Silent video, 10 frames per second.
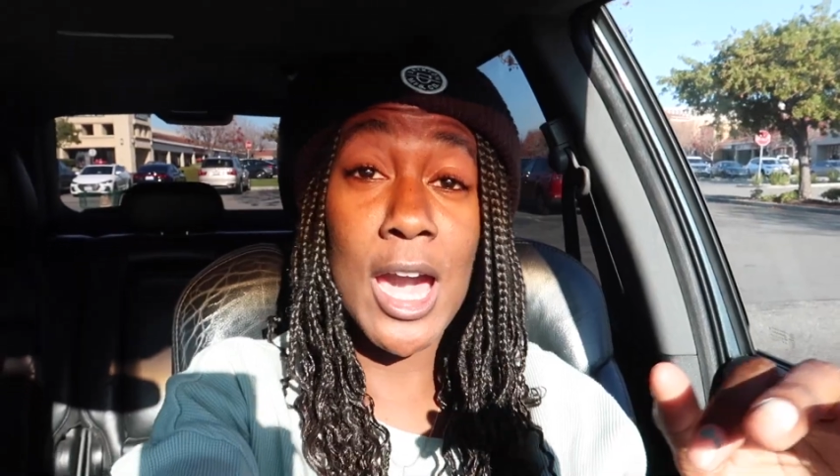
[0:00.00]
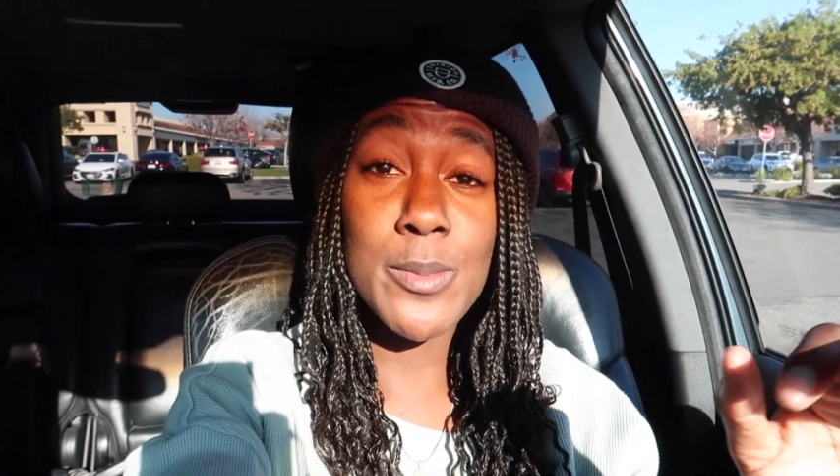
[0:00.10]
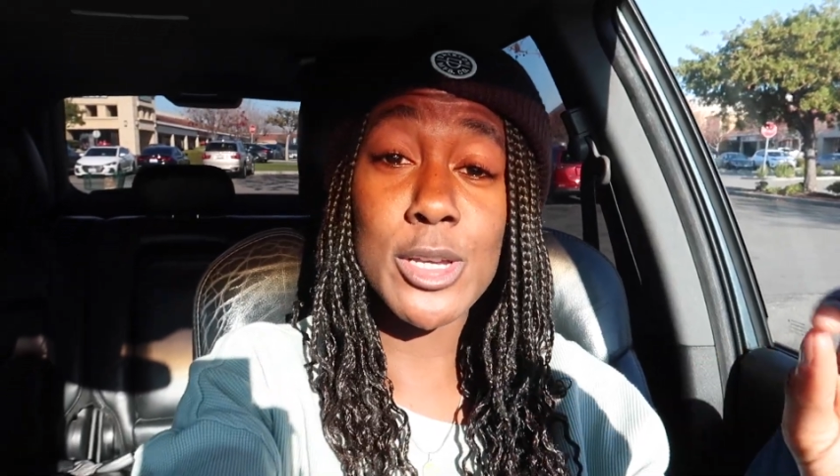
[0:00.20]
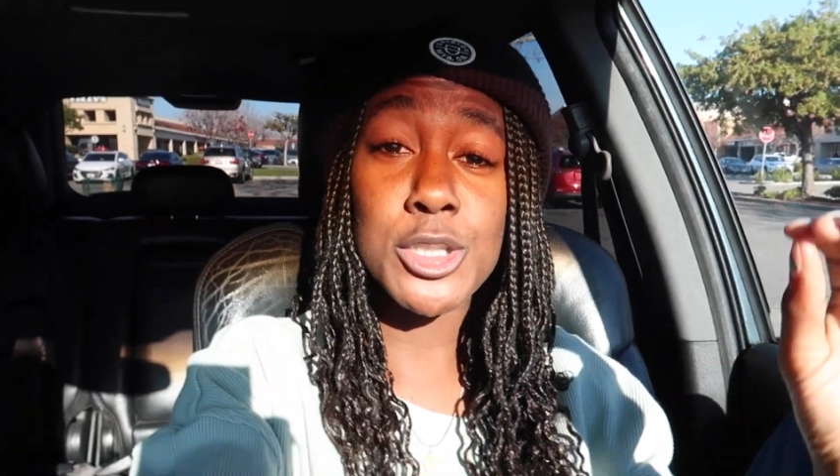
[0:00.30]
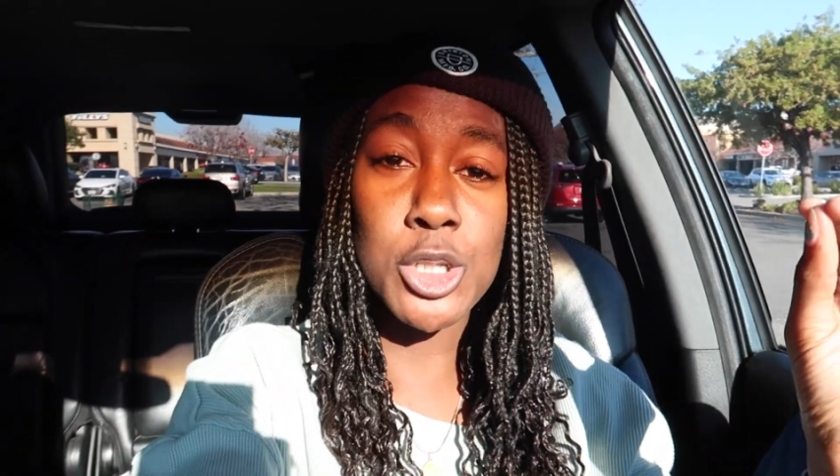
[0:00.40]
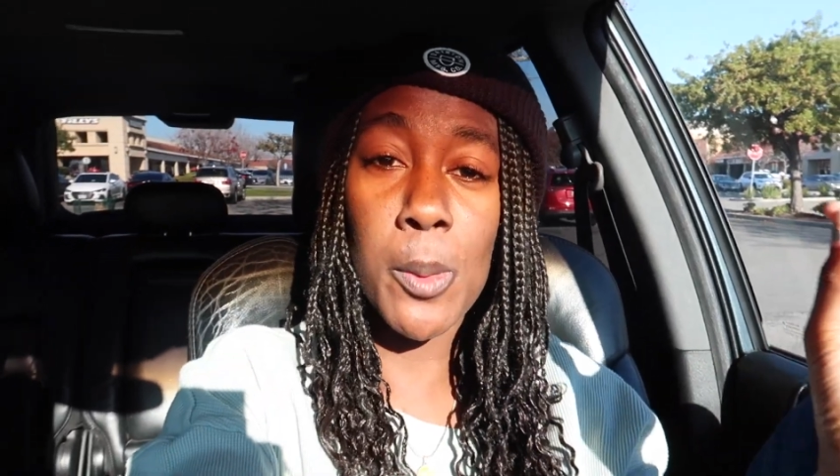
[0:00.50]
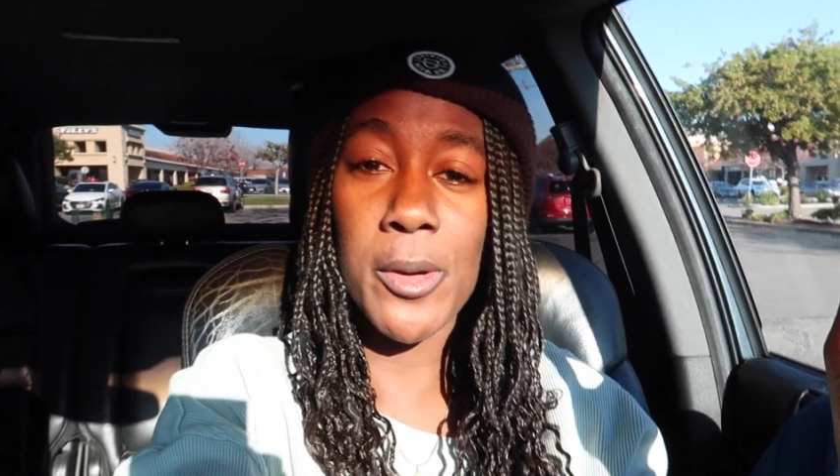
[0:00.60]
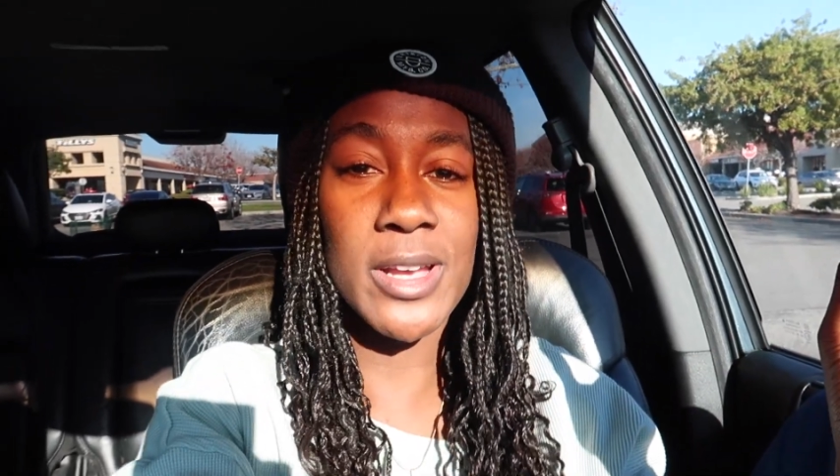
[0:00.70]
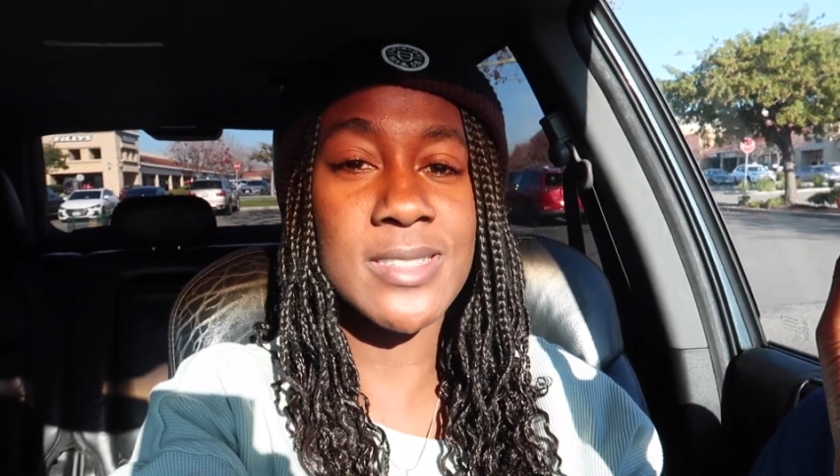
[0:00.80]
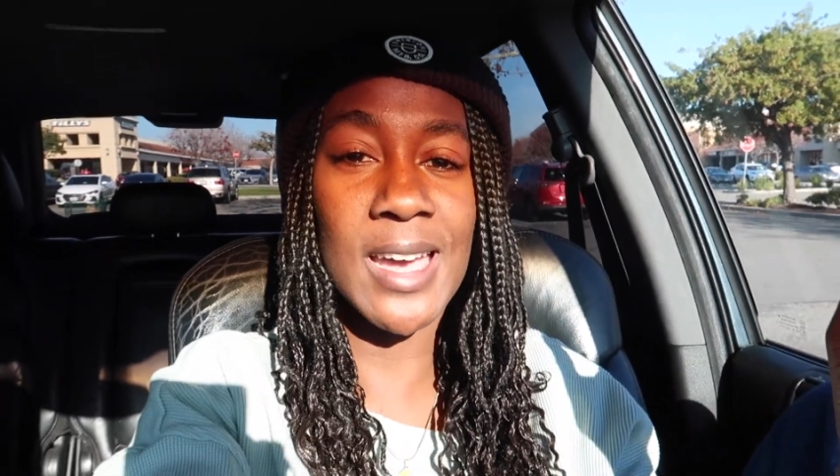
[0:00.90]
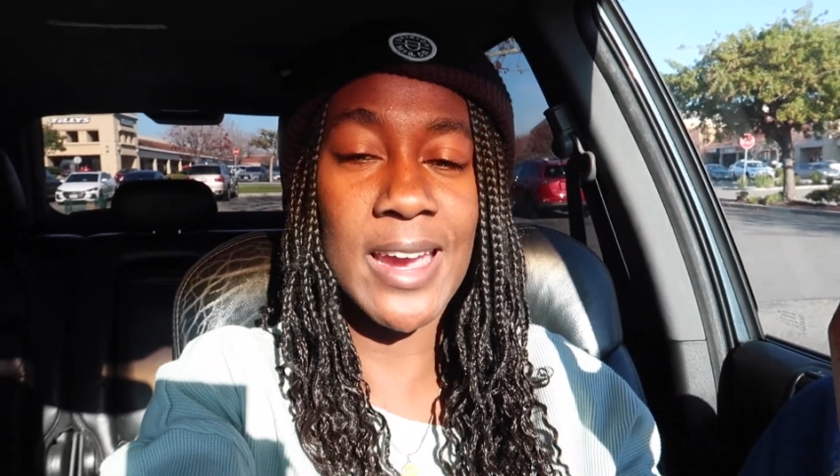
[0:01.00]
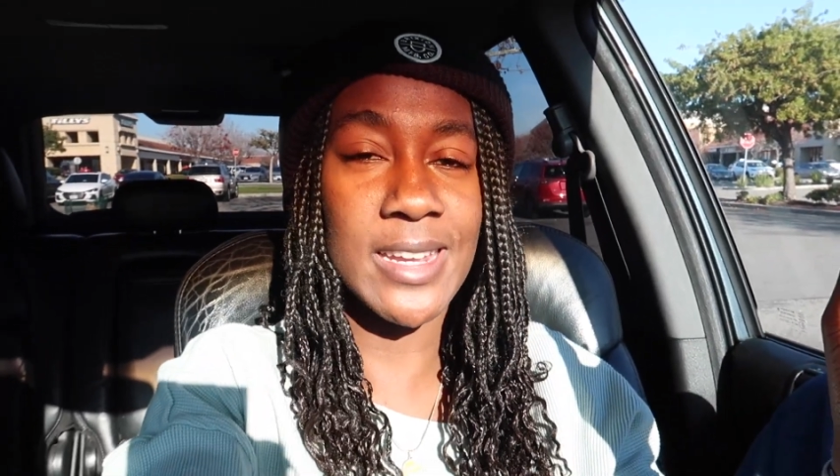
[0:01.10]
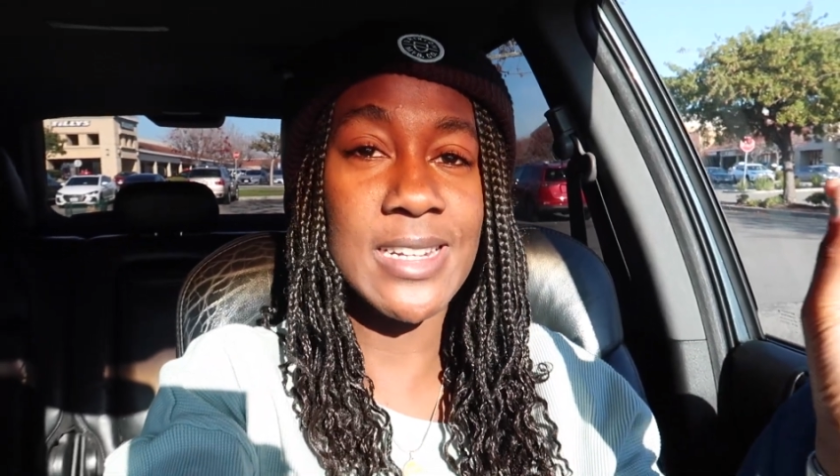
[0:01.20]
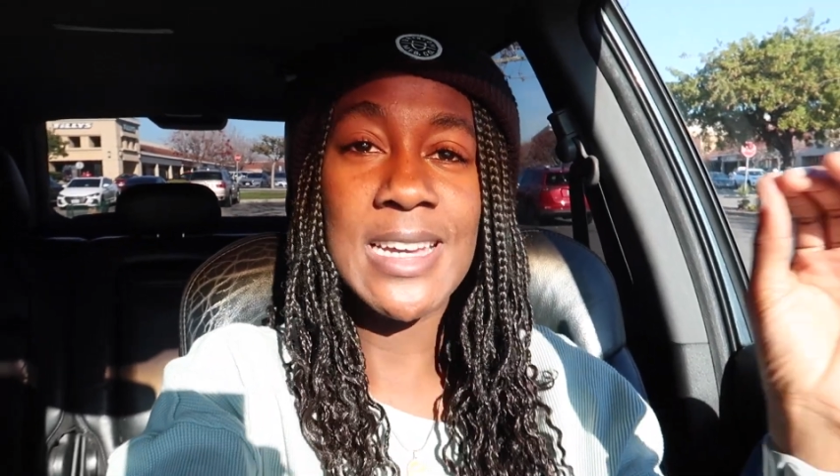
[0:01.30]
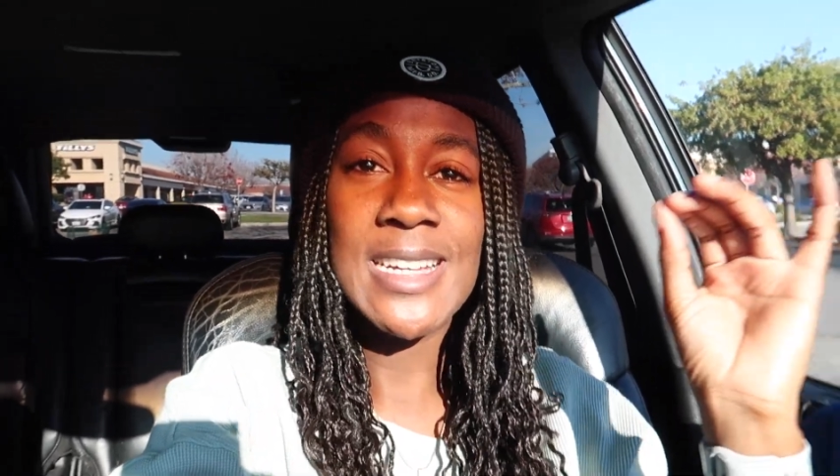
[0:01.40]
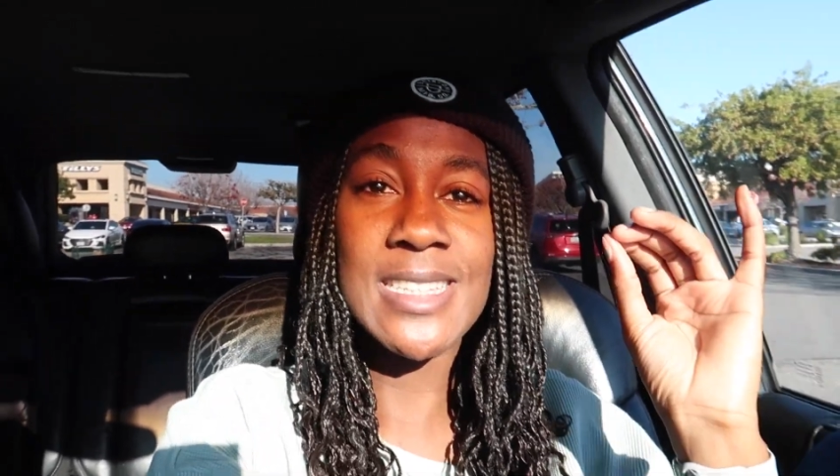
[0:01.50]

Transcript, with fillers: I'm super excited.